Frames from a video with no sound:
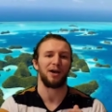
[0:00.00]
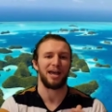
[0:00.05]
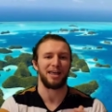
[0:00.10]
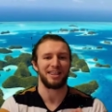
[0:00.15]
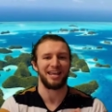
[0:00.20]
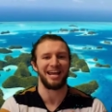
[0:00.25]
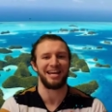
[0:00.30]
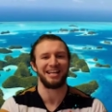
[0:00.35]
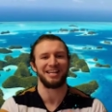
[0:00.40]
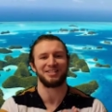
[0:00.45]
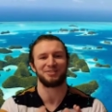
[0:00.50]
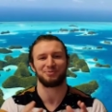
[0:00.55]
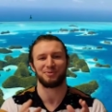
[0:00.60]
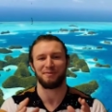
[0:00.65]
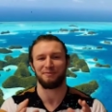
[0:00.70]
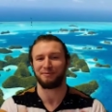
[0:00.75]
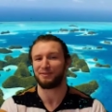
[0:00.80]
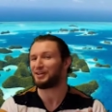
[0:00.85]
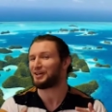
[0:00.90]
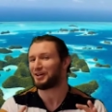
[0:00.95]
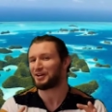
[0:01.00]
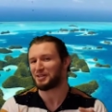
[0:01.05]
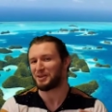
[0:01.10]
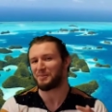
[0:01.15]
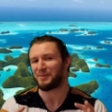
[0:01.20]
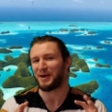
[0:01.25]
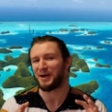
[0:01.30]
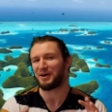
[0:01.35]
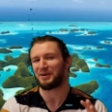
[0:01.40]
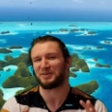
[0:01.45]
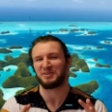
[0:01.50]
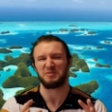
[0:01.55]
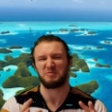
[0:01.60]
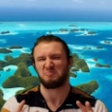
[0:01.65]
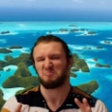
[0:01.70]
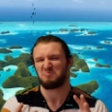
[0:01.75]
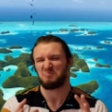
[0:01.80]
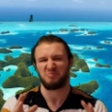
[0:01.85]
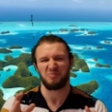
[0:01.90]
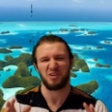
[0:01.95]
and then it's revealed about,
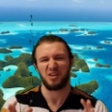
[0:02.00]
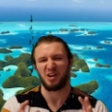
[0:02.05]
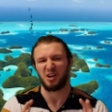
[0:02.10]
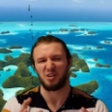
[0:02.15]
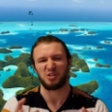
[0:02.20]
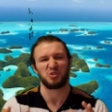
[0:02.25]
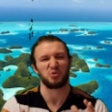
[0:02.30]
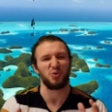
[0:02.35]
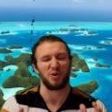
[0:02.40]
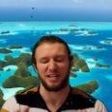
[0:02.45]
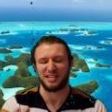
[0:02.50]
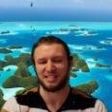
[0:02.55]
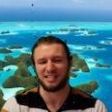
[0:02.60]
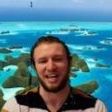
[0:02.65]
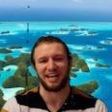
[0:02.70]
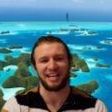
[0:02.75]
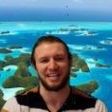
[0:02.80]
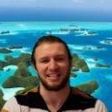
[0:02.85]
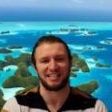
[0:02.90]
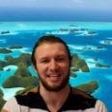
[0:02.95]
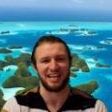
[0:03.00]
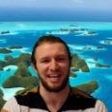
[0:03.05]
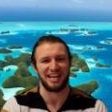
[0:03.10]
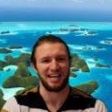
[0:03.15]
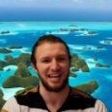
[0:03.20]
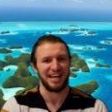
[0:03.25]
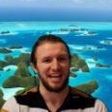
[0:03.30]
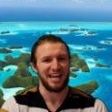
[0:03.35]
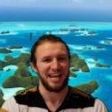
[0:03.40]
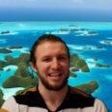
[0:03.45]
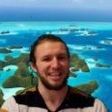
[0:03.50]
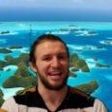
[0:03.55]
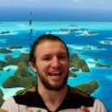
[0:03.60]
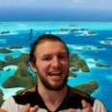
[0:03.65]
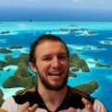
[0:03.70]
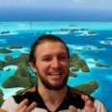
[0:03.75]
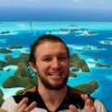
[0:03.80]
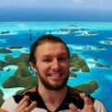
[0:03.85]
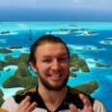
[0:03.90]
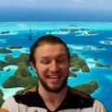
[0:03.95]
20 seconds in
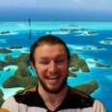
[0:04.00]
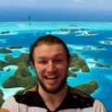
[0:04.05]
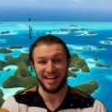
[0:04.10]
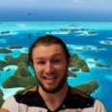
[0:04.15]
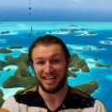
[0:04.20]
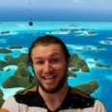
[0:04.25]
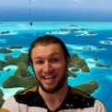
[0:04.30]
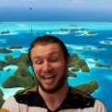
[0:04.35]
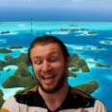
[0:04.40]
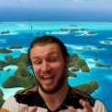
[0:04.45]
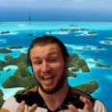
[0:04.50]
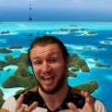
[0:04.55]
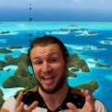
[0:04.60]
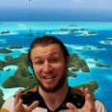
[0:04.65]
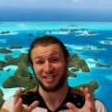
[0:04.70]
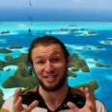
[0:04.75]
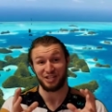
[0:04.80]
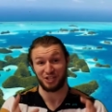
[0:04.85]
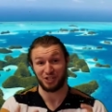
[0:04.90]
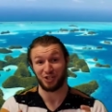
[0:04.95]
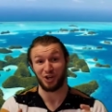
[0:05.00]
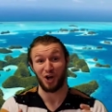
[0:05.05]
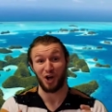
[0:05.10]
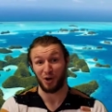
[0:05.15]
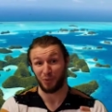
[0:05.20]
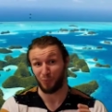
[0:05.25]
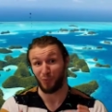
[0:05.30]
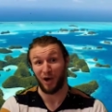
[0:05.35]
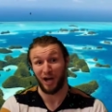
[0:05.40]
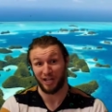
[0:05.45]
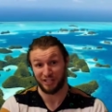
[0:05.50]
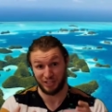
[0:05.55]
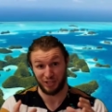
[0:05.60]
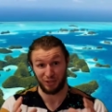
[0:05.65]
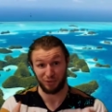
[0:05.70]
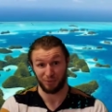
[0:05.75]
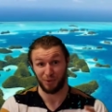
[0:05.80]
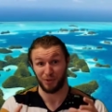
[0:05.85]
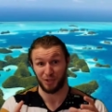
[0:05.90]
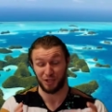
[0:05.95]
that Danny and Deshawn want to
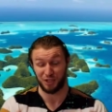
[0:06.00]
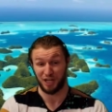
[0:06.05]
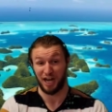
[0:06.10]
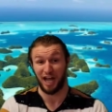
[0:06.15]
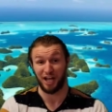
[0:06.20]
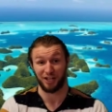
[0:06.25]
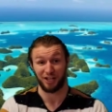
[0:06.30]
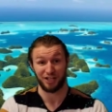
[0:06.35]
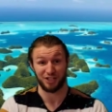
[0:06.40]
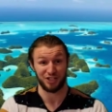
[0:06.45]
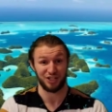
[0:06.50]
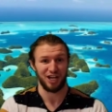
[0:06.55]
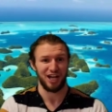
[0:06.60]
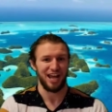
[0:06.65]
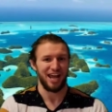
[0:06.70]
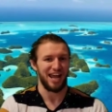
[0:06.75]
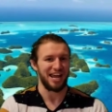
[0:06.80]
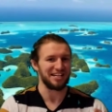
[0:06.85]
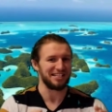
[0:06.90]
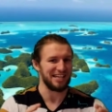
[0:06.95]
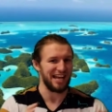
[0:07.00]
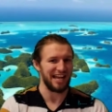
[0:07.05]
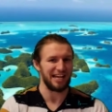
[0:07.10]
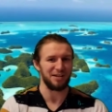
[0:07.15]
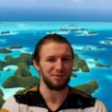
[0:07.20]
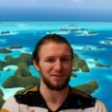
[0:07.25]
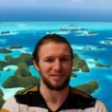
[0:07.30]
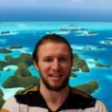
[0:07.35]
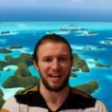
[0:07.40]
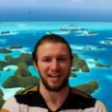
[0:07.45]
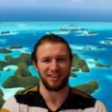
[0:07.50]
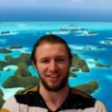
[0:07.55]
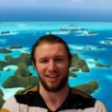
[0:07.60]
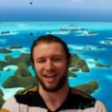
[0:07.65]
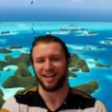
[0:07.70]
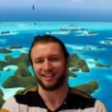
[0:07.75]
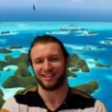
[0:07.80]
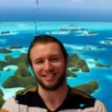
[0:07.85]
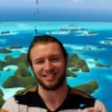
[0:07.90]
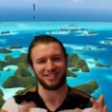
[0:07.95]
throw the challenge. And Danny was saying
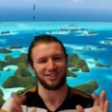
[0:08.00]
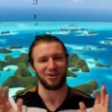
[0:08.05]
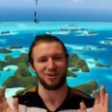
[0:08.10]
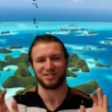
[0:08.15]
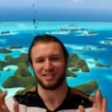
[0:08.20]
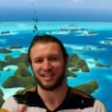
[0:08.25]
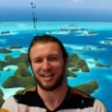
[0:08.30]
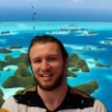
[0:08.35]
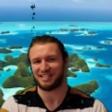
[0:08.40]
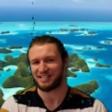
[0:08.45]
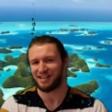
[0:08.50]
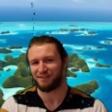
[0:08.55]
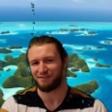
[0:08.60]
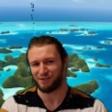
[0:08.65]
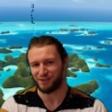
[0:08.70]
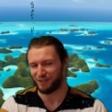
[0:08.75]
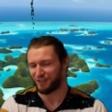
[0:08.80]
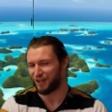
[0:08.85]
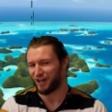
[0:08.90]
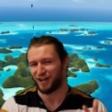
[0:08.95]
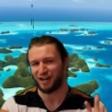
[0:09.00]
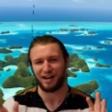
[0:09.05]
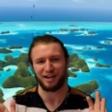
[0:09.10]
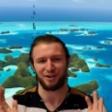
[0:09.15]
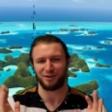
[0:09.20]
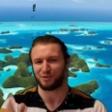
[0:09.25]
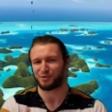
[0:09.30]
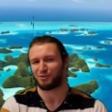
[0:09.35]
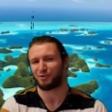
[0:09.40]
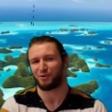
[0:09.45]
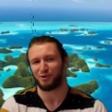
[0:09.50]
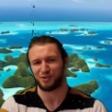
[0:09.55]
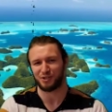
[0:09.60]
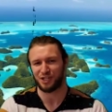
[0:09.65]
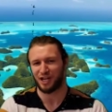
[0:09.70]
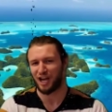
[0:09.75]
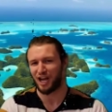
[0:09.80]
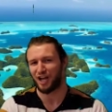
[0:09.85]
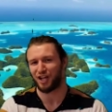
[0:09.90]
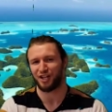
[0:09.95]
like, this goes against everything, I don't throw a
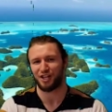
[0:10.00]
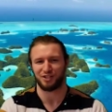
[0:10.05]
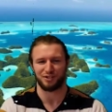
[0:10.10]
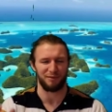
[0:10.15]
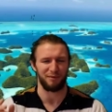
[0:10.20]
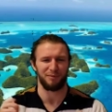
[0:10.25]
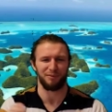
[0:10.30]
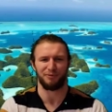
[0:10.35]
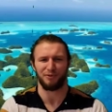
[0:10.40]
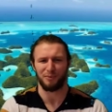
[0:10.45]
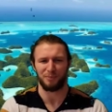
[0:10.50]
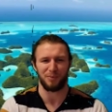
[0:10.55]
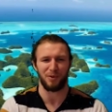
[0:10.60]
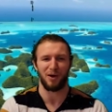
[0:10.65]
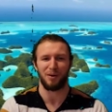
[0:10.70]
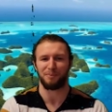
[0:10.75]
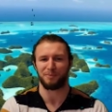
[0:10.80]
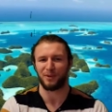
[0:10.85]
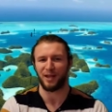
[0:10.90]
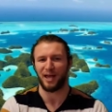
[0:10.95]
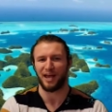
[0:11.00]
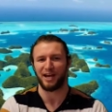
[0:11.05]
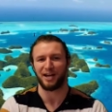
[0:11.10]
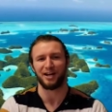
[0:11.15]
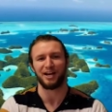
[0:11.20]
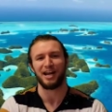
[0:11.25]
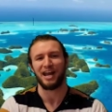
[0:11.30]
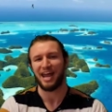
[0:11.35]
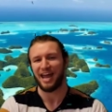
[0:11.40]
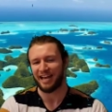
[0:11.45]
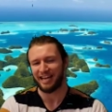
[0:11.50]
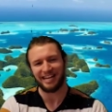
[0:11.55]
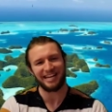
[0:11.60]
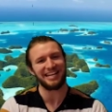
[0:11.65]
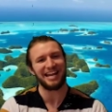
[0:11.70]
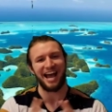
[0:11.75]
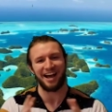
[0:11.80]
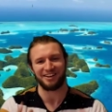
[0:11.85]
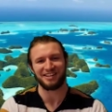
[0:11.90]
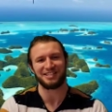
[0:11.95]
challenge, I'm a football player, and
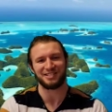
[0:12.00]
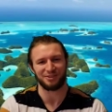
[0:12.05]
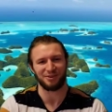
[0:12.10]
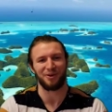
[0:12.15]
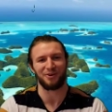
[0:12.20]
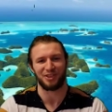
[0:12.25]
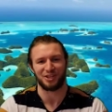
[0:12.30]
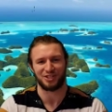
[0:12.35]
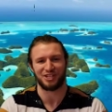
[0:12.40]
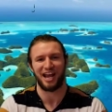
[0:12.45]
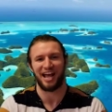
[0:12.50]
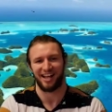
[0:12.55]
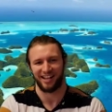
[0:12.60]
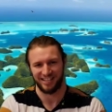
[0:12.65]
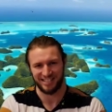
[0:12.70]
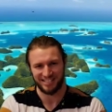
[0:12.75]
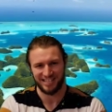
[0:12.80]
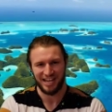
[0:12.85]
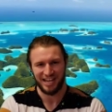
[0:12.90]
now he's throwing the challenge.